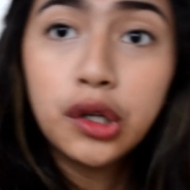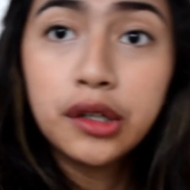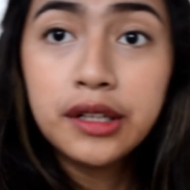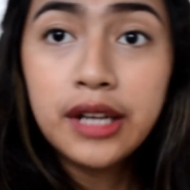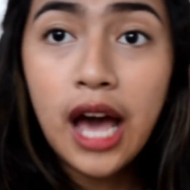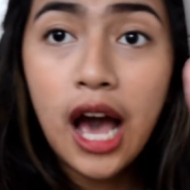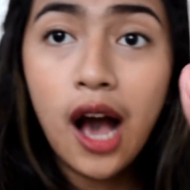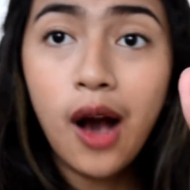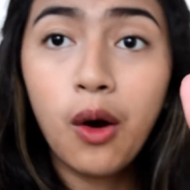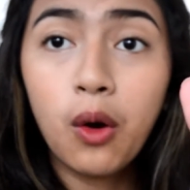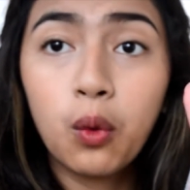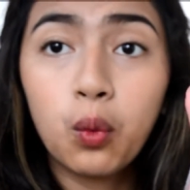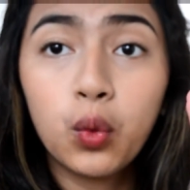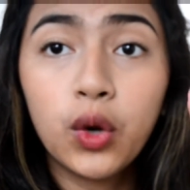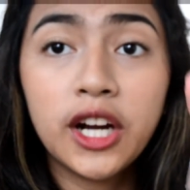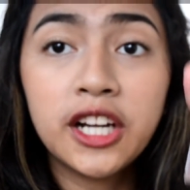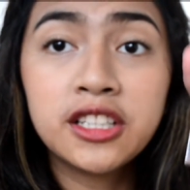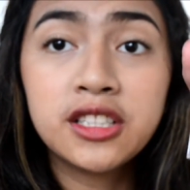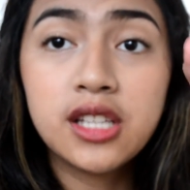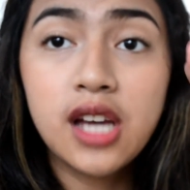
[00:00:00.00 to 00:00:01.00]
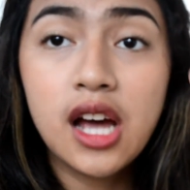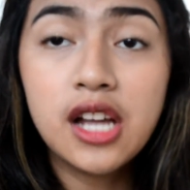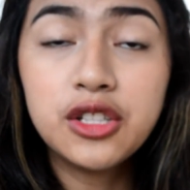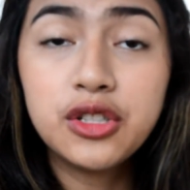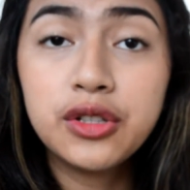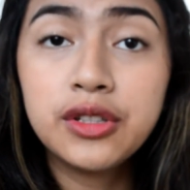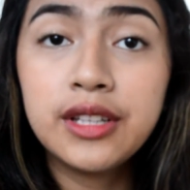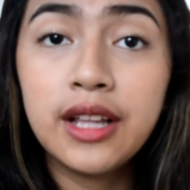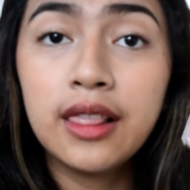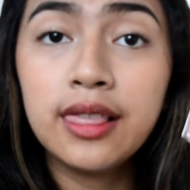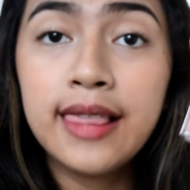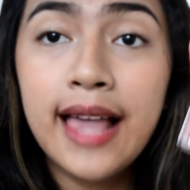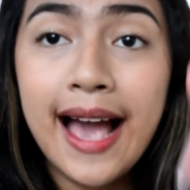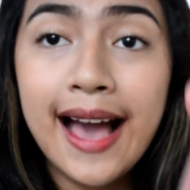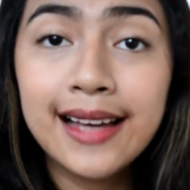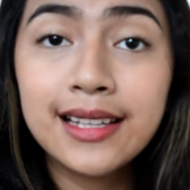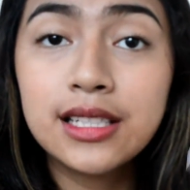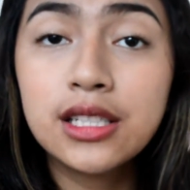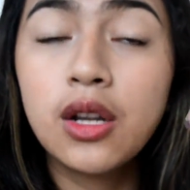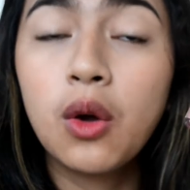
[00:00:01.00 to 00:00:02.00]
Now, we're done to the
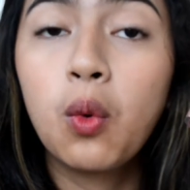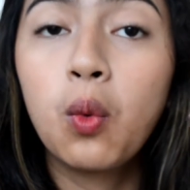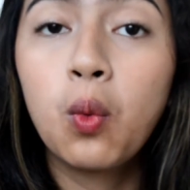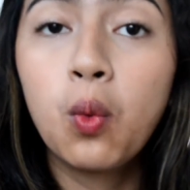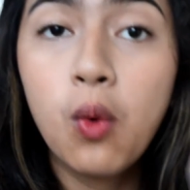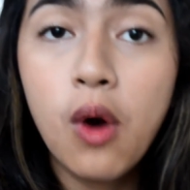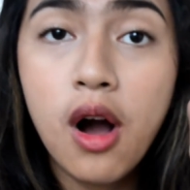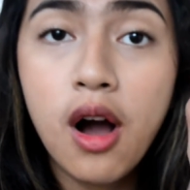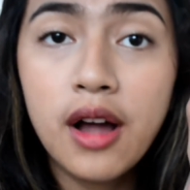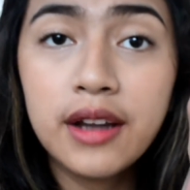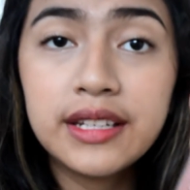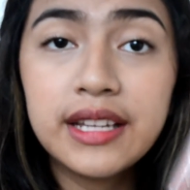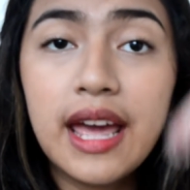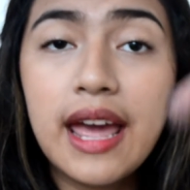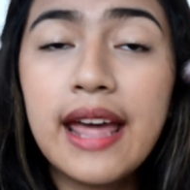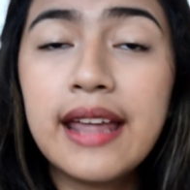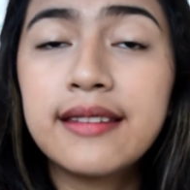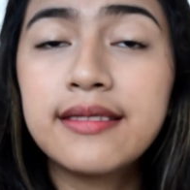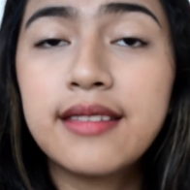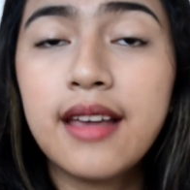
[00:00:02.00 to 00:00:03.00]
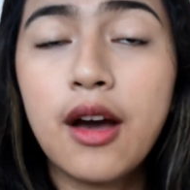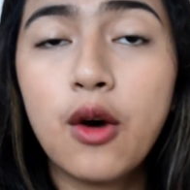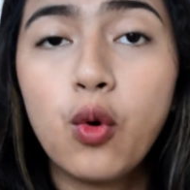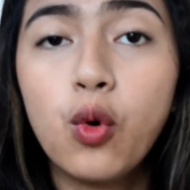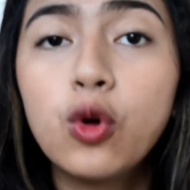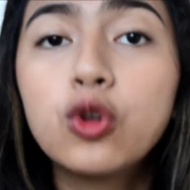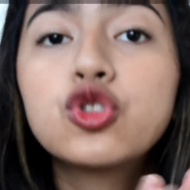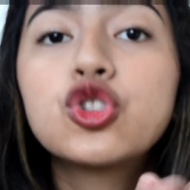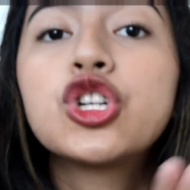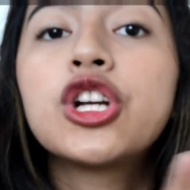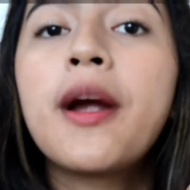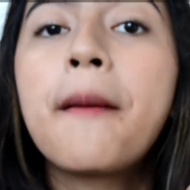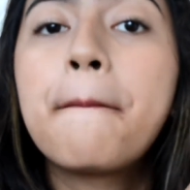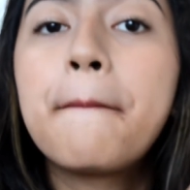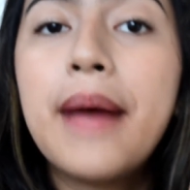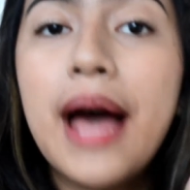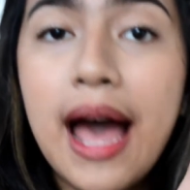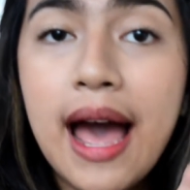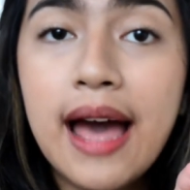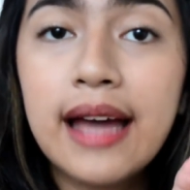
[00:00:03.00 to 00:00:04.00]
last one in the Ultra
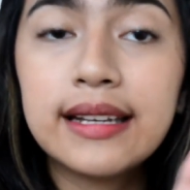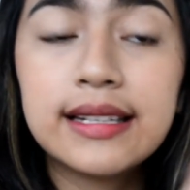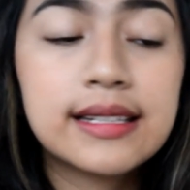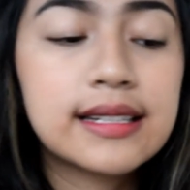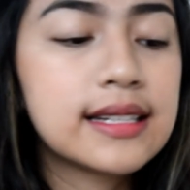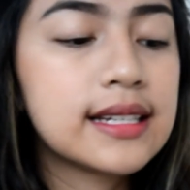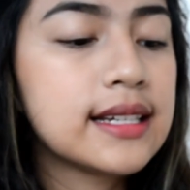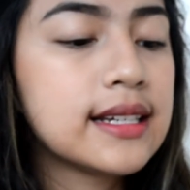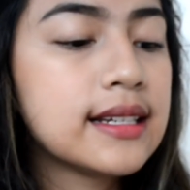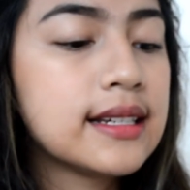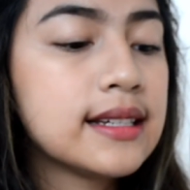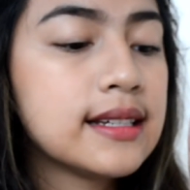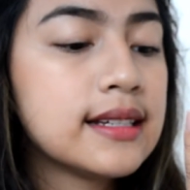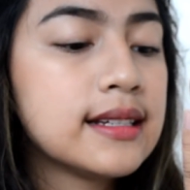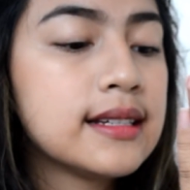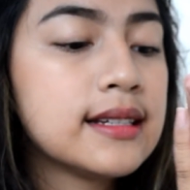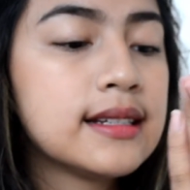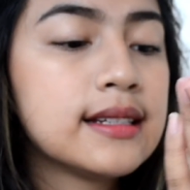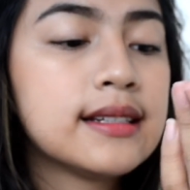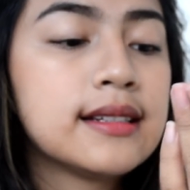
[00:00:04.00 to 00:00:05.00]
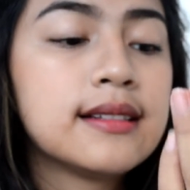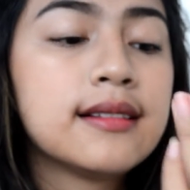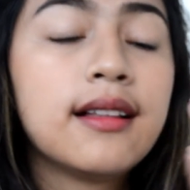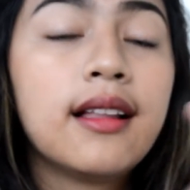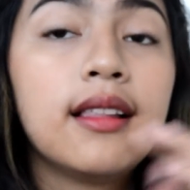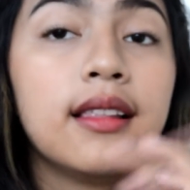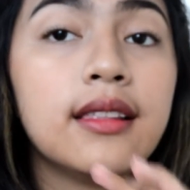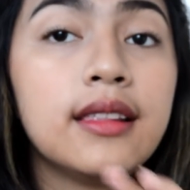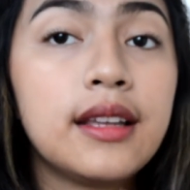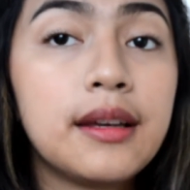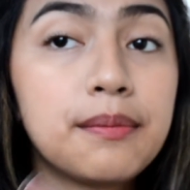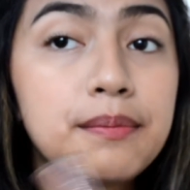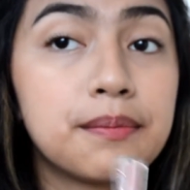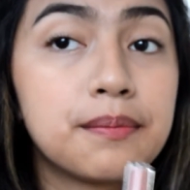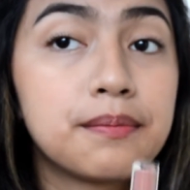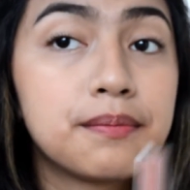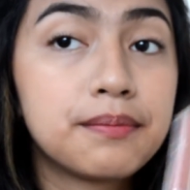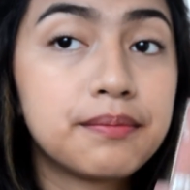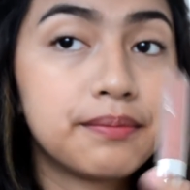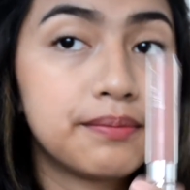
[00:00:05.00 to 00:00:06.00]
Matte lip
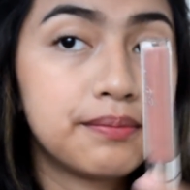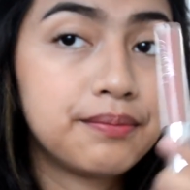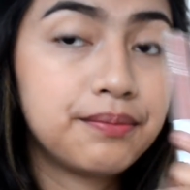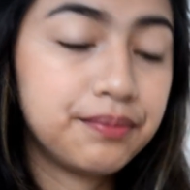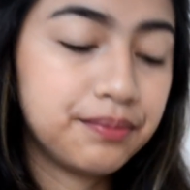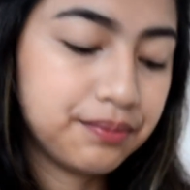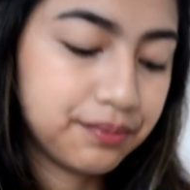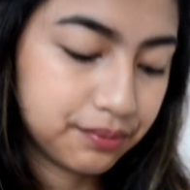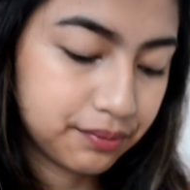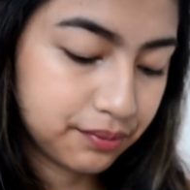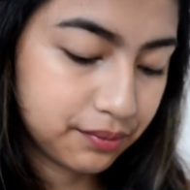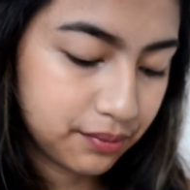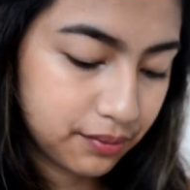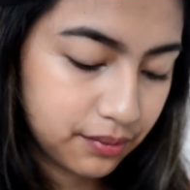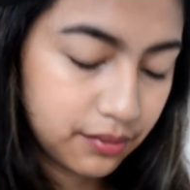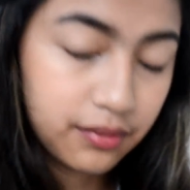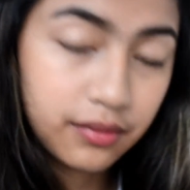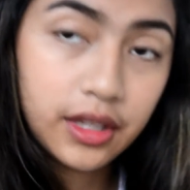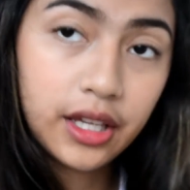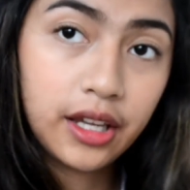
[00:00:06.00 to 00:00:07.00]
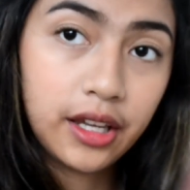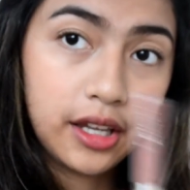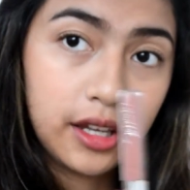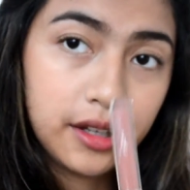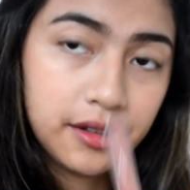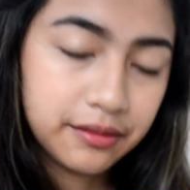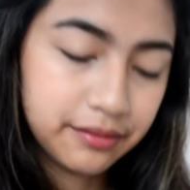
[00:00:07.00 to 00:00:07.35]
thingy.